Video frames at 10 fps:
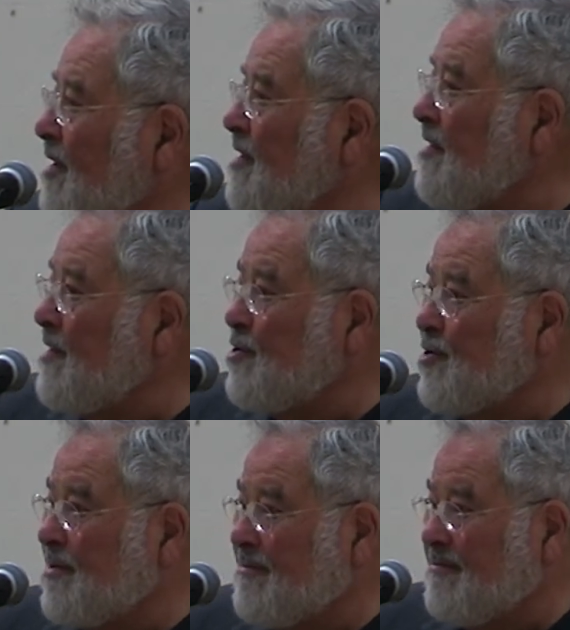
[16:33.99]

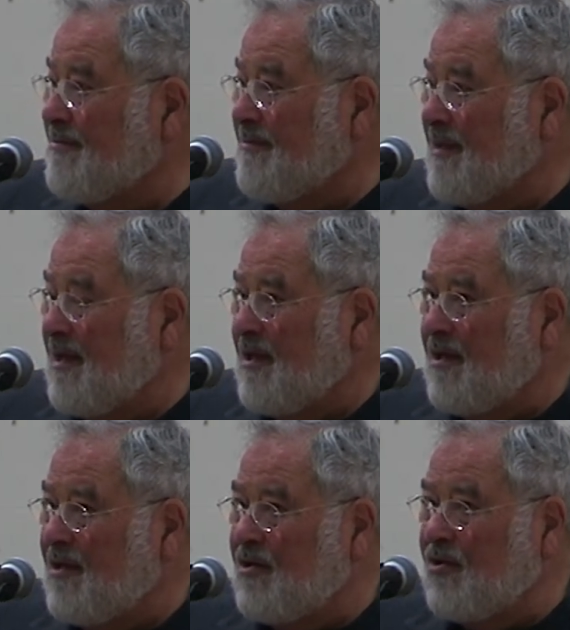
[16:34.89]
regulation,
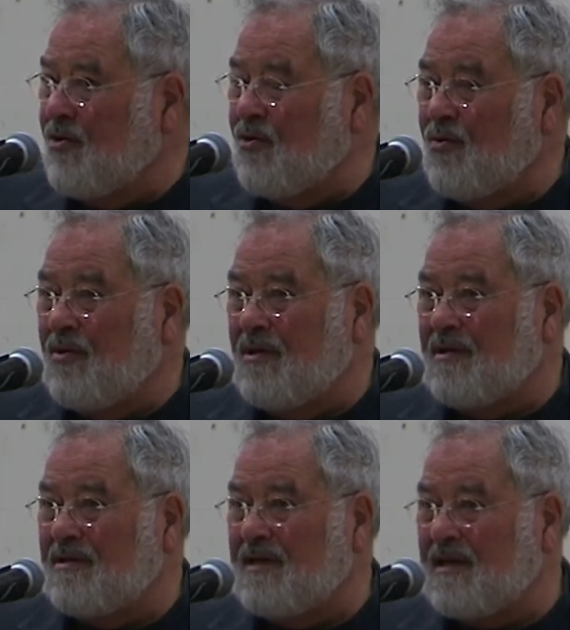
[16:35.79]
no
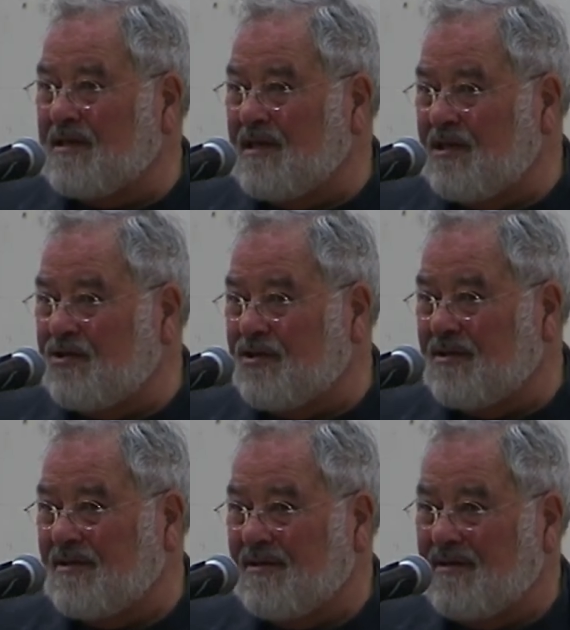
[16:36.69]
taxation,
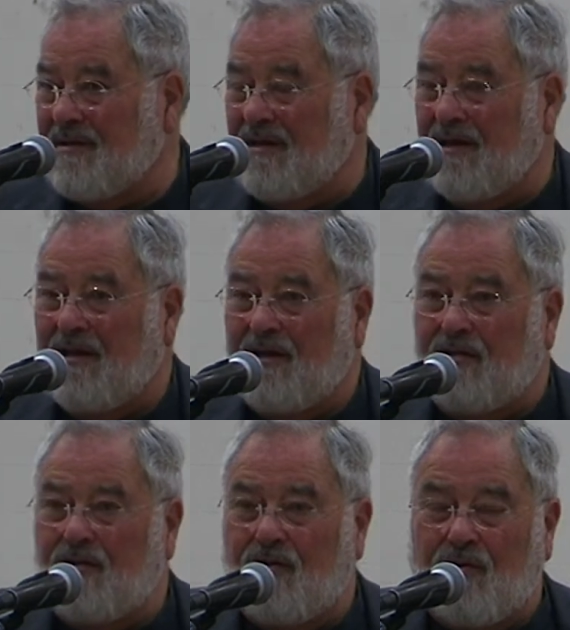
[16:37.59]

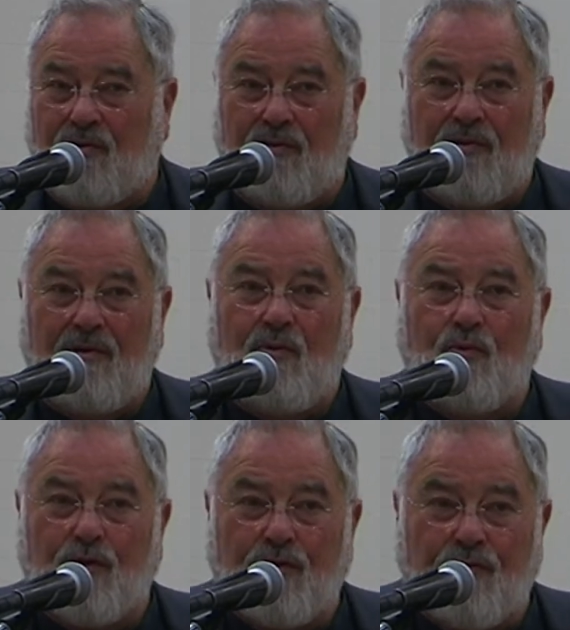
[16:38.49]
no
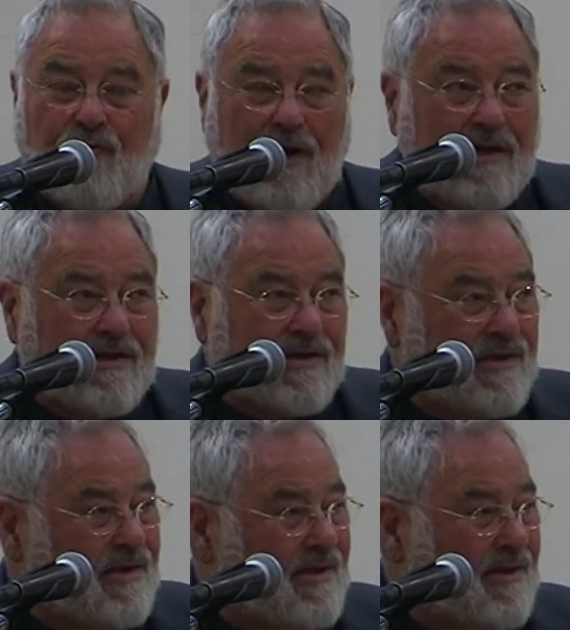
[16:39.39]
worker
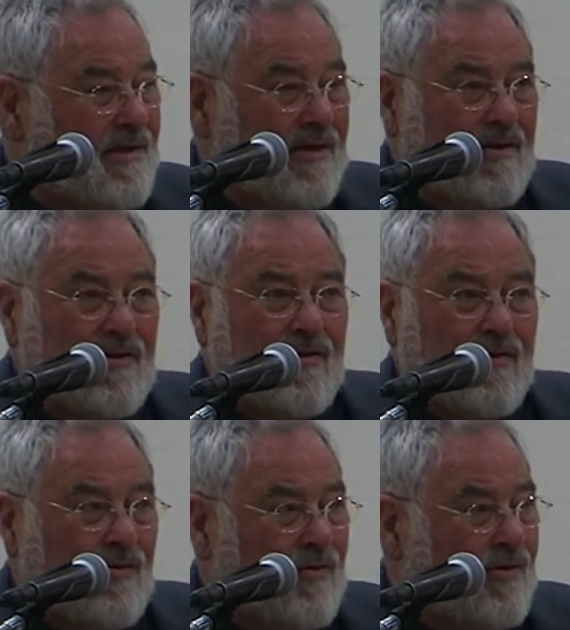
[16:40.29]
rights,
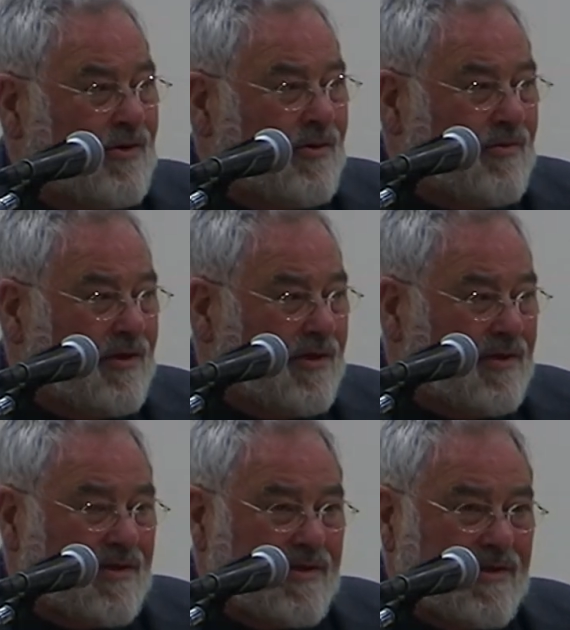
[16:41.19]
no
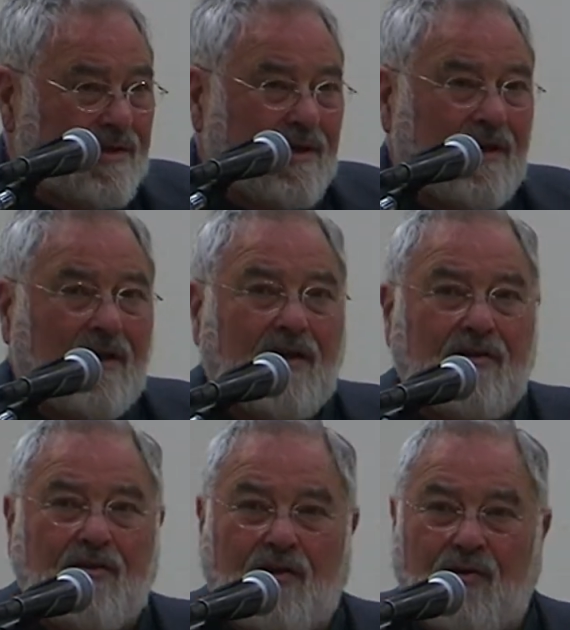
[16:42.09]
unions,
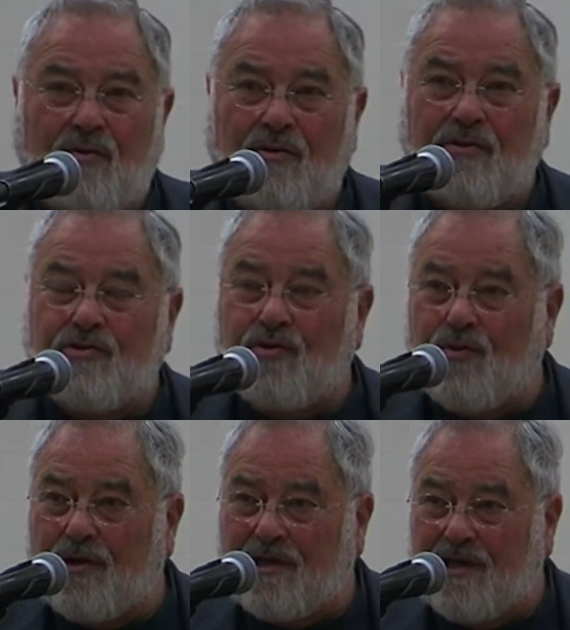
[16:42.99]
no
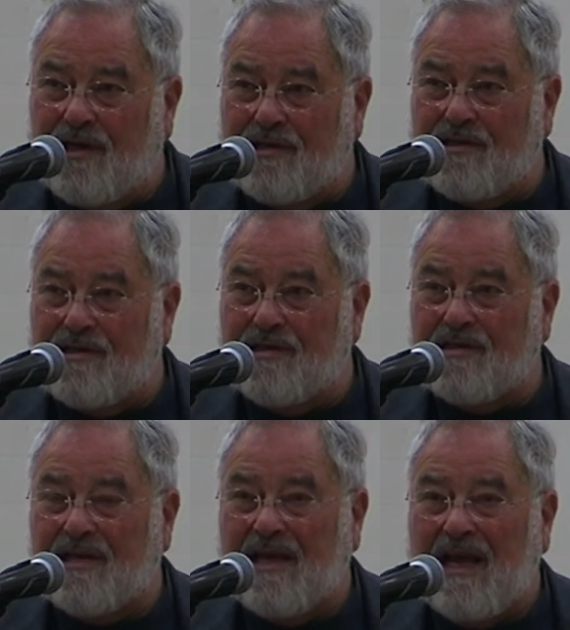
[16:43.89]
tort
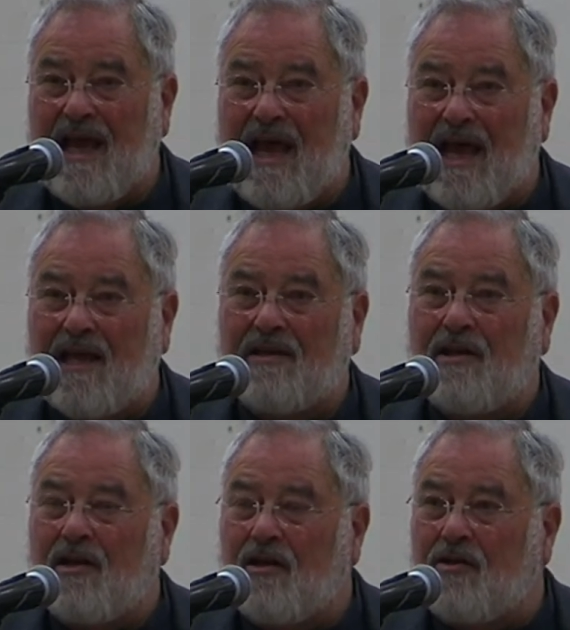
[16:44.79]
cases,
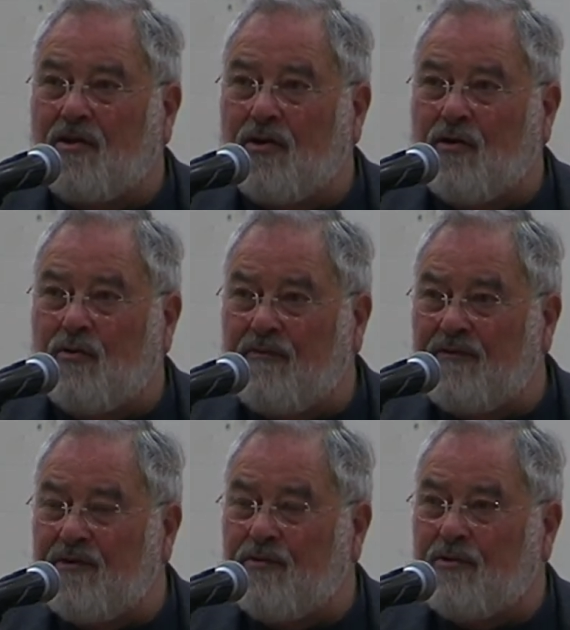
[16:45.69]
and no
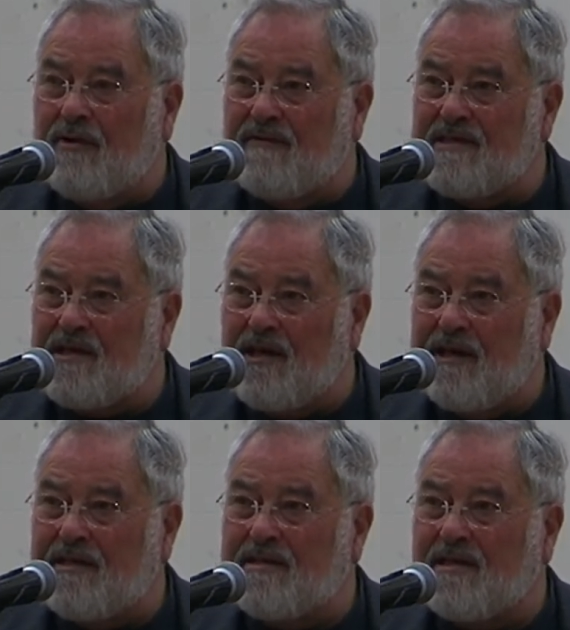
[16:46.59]
view of
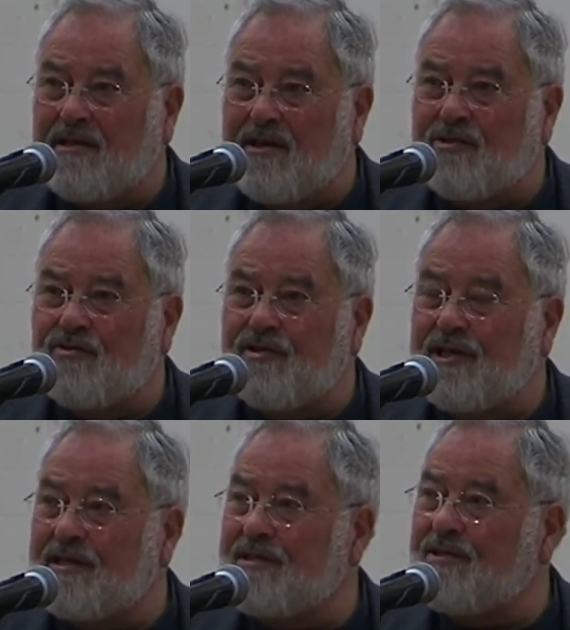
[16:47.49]
science that
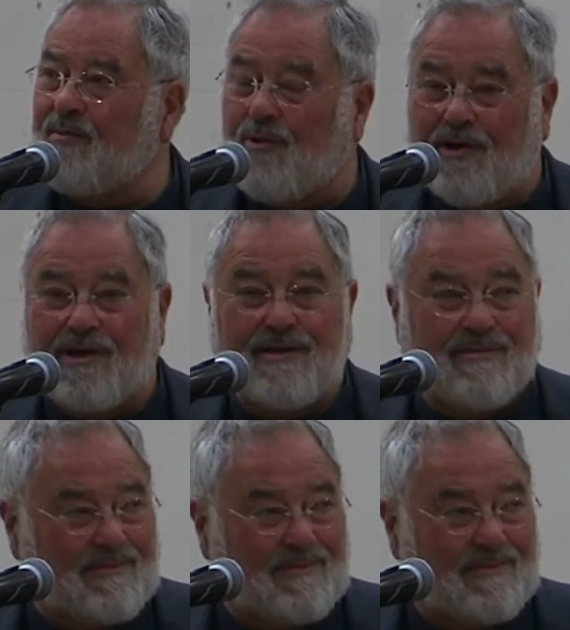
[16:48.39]
contradicts the market.